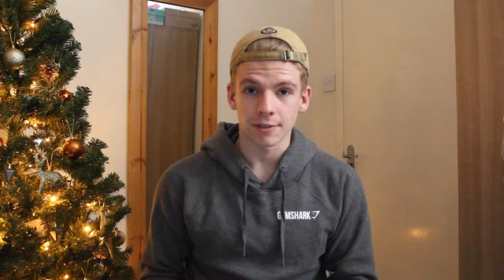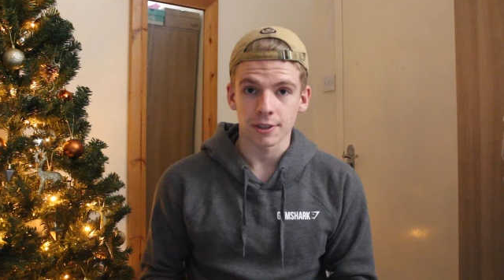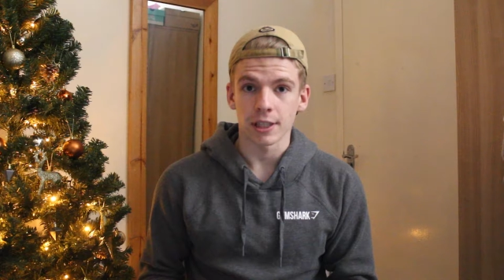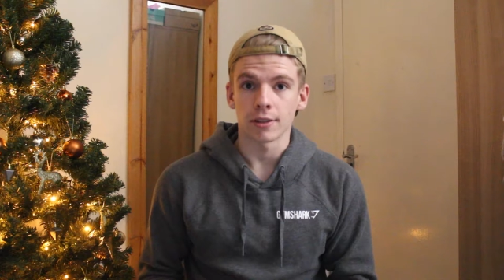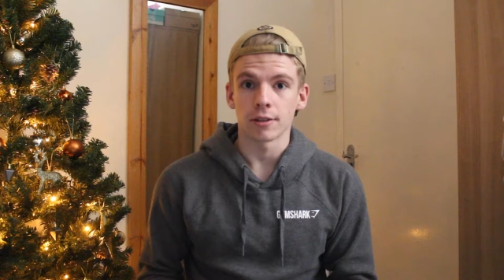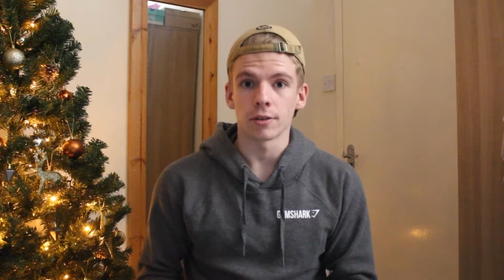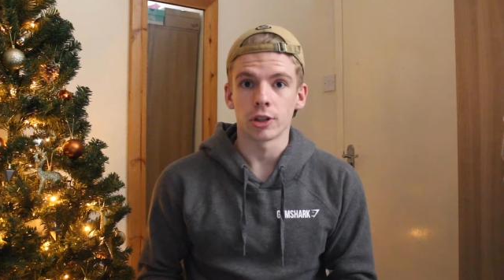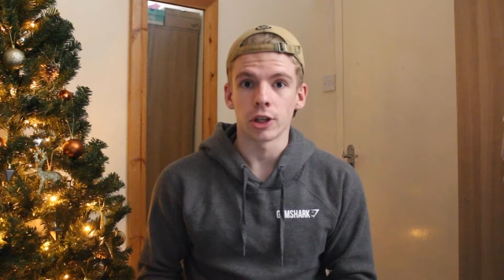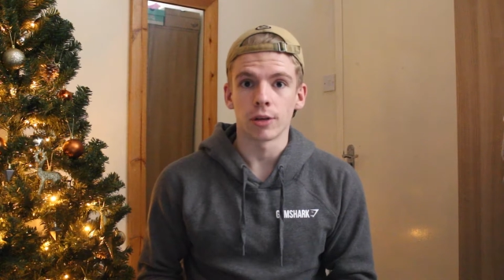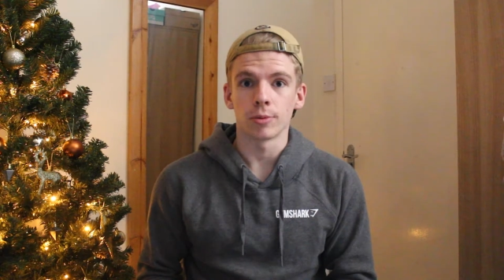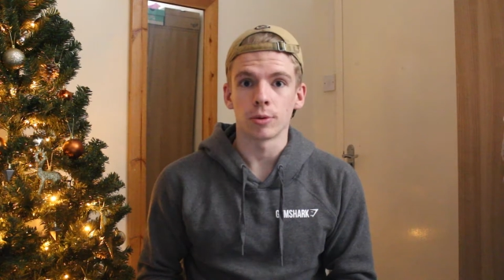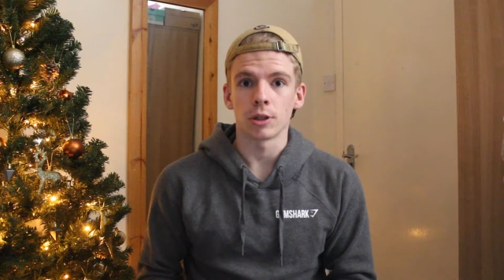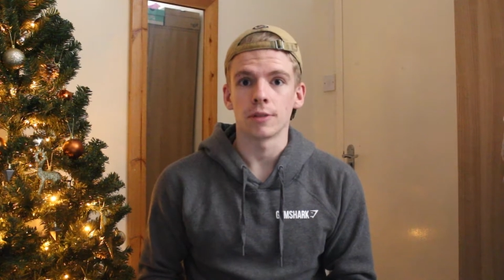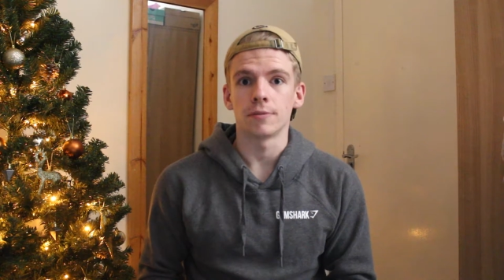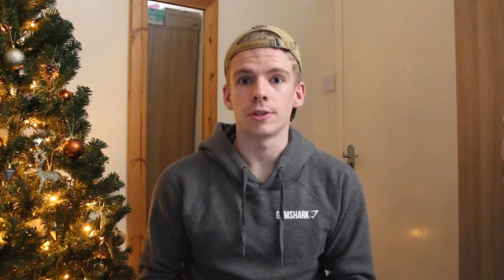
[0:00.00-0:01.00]
said, the job
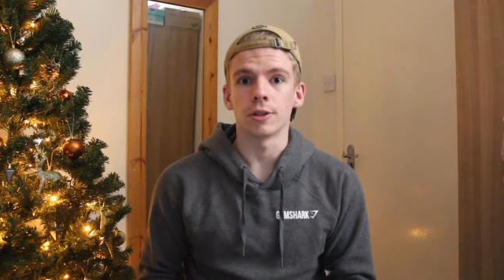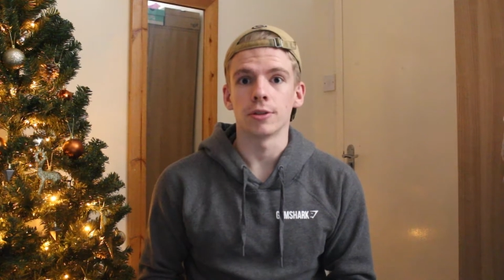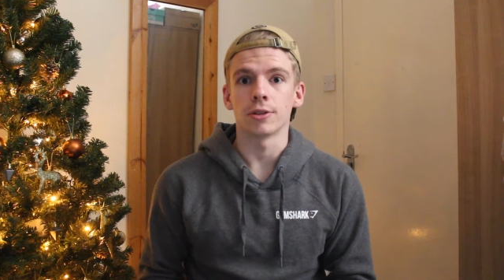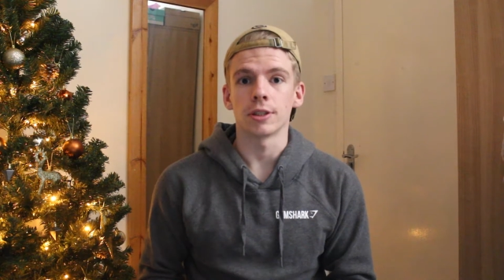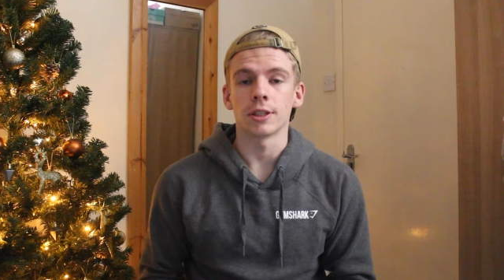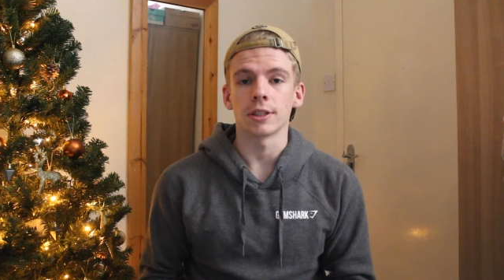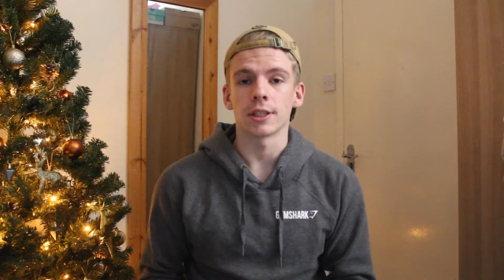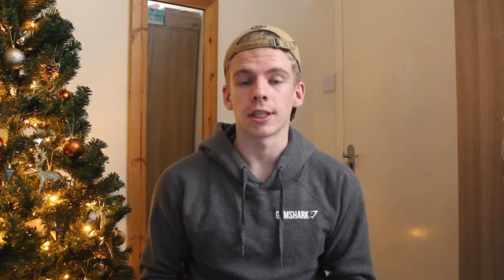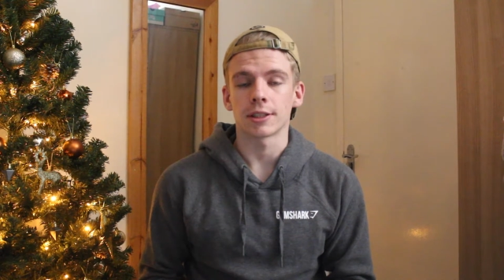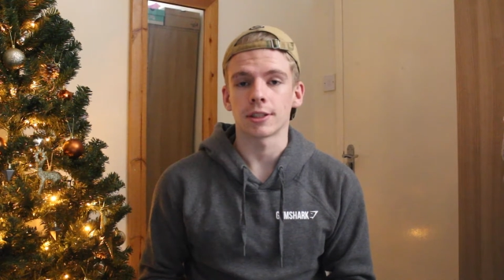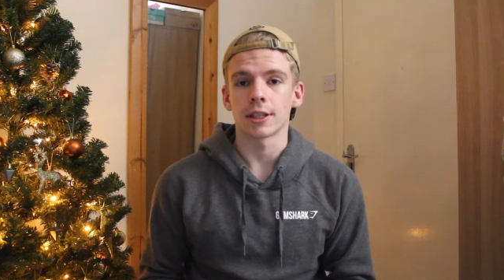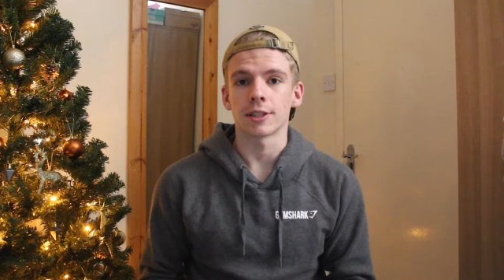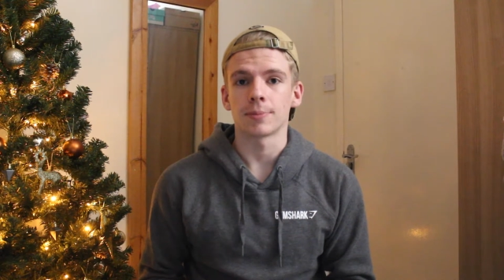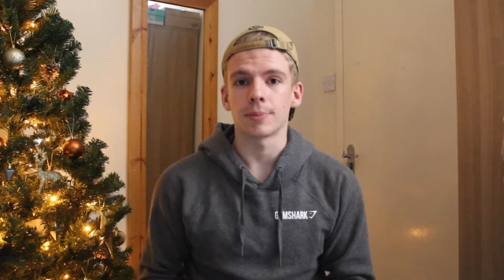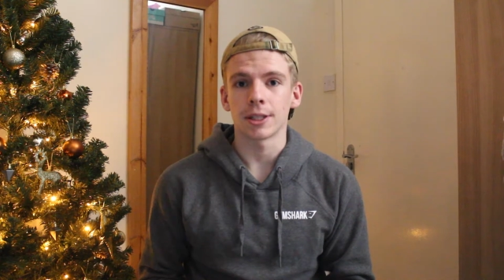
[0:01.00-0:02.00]
role I've chosen is an
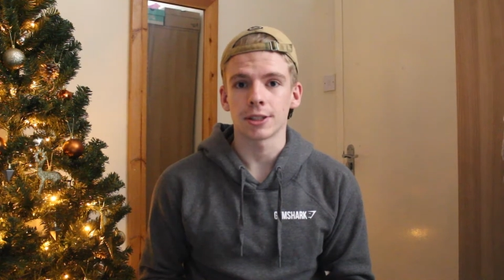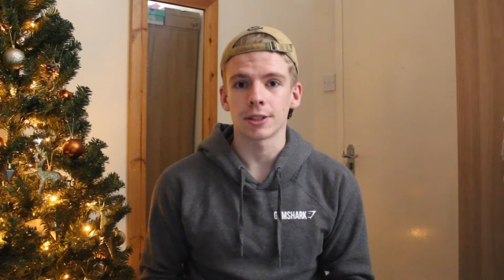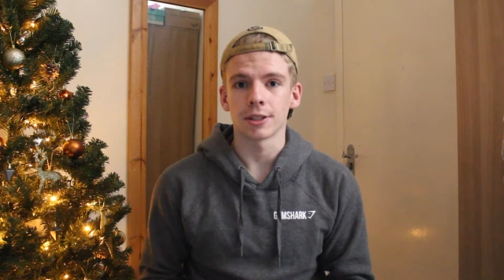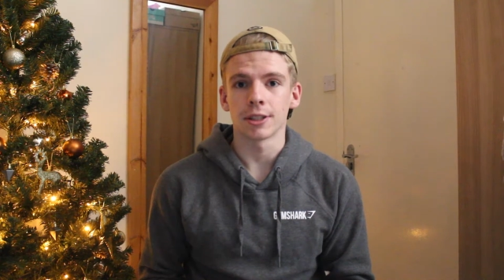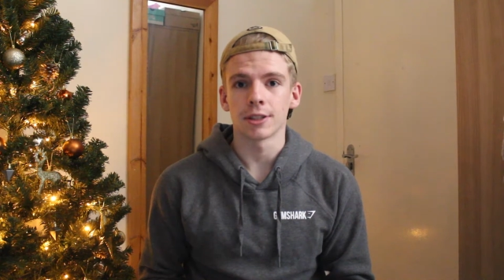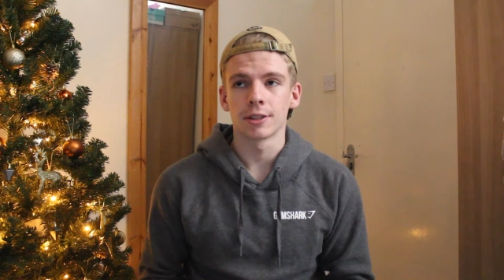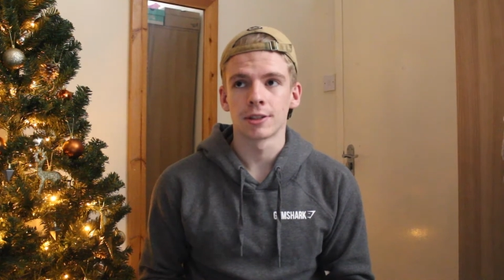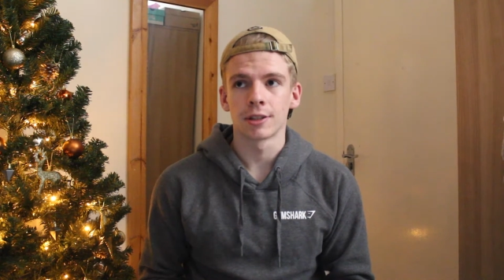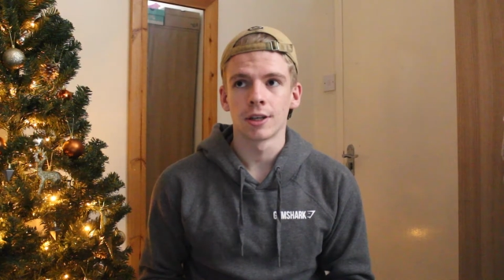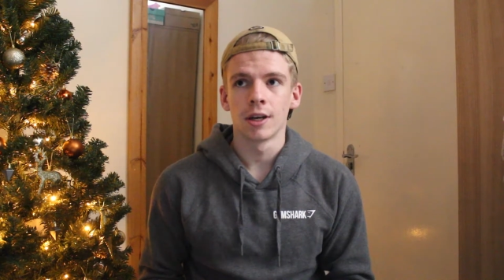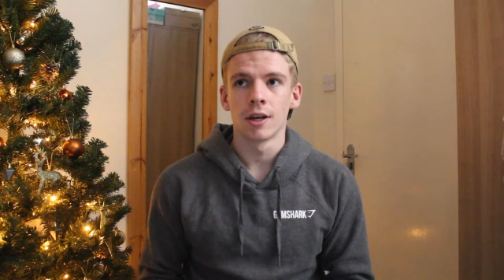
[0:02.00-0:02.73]
exercise specialist,